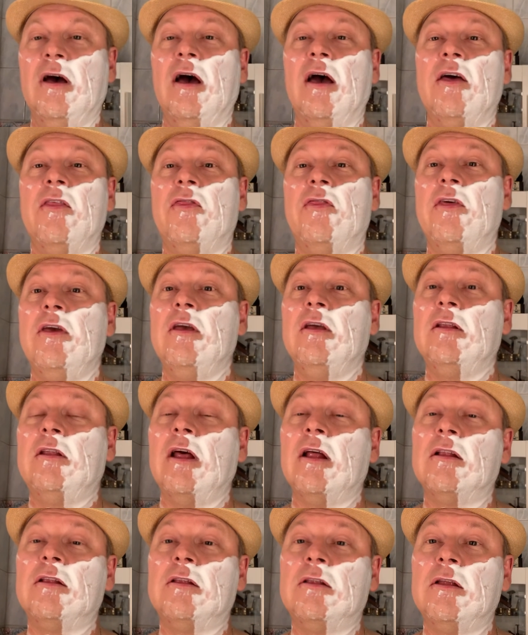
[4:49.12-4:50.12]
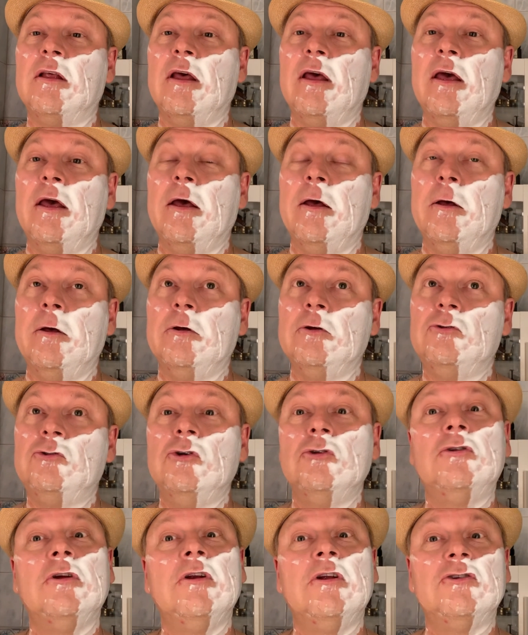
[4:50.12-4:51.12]
I think that
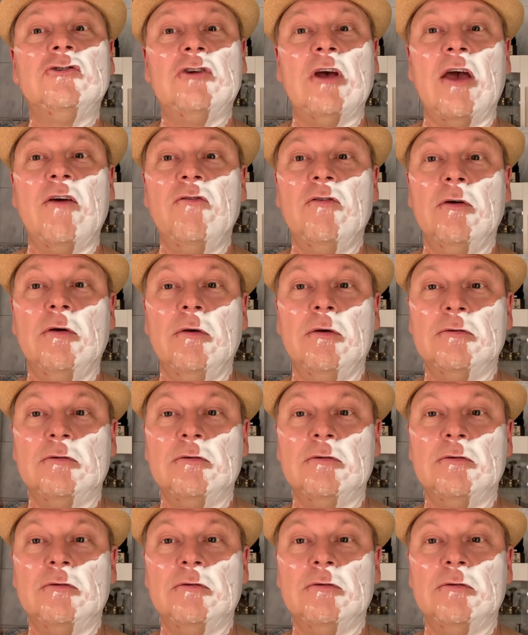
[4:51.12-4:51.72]
shooting the shave